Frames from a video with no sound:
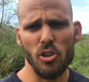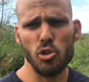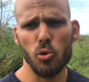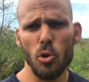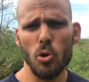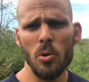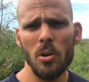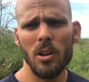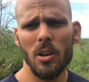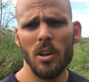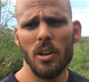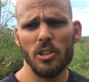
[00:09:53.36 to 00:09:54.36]
true
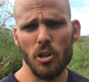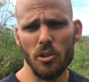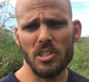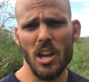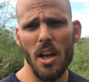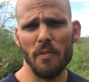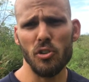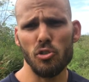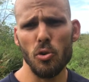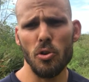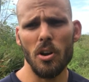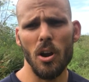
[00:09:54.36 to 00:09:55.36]
to yourself and
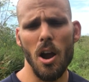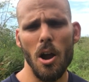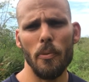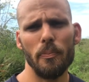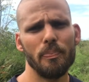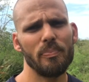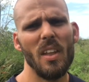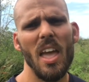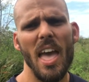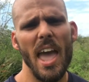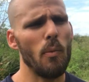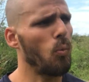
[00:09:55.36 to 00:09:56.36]
true to your heart,
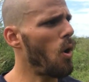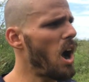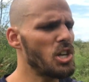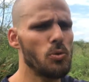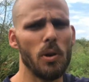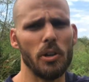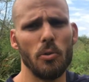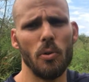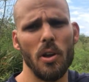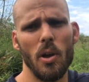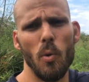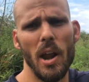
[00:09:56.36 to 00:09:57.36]
and watch
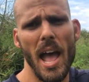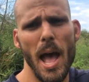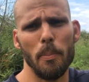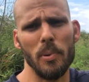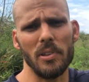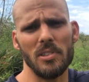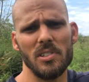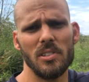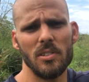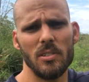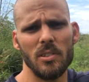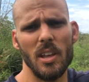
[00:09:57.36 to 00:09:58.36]
what
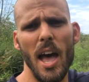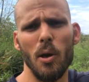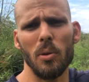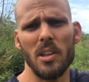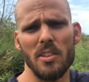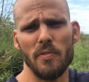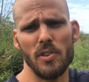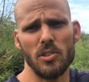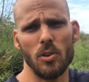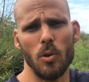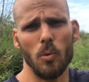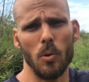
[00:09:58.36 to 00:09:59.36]
happens out in the
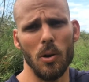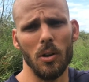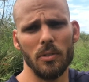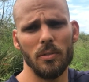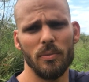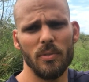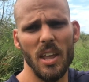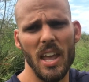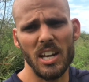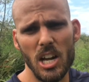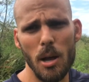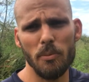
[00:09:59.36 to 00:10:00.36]
physical world.
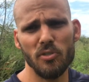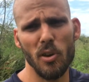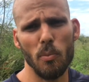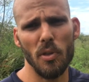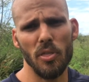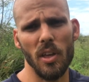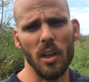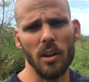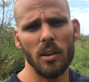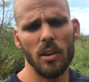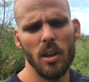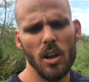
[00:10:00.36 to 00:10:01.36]
It comes from
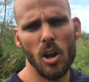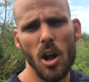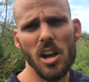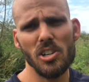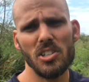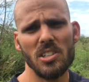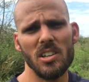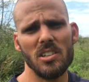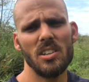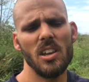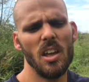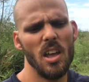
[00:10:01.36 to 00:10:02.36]
within.
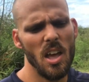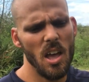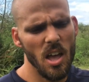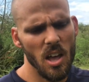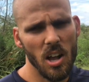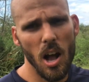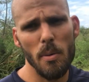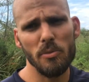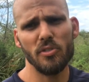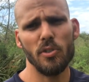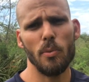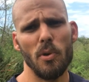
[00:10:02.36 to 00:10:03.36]
Consciousness
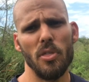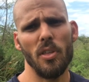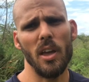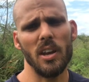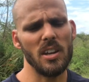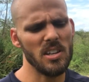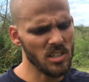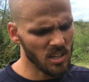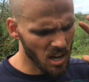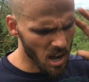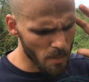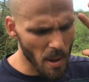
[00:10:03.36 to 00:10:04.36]
comes within. It
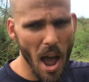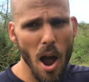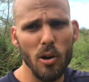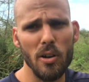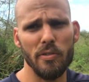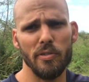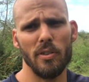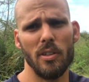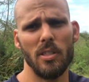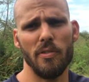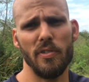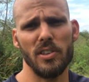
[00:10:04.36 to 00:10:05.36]
doesn't come out of
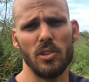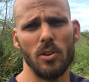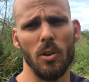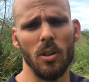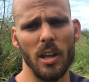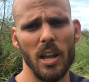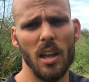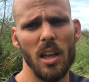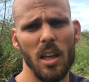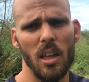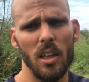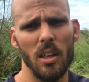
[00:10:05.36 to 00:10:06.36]
the physical.
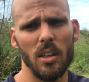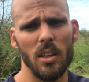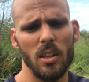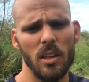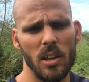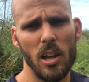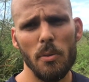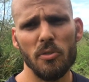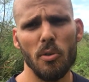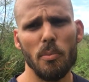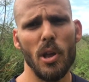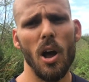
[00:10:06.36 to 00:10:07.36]
It
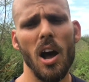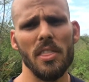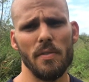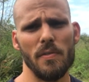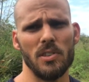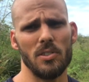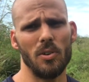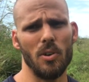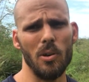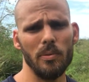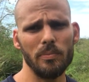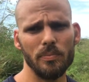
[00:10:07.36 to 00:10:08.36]
comes from beyond the
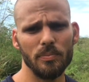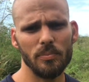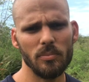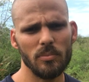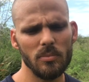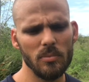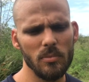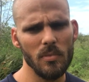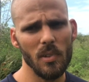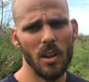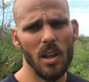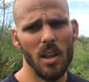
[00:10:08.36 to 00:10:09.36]
physical.
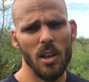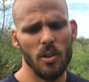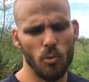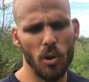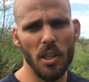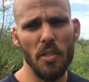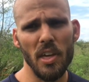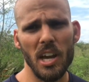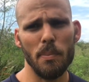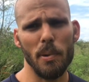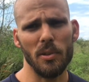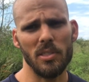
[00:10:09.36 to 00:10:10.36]
Really
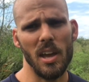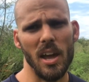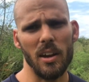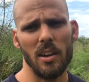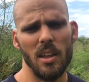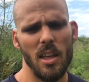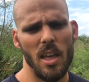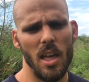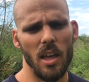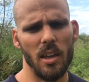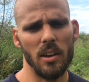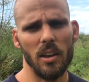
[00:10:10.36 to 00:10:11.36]
think about that,
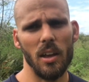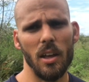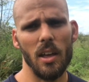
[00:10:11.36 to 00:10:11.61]
and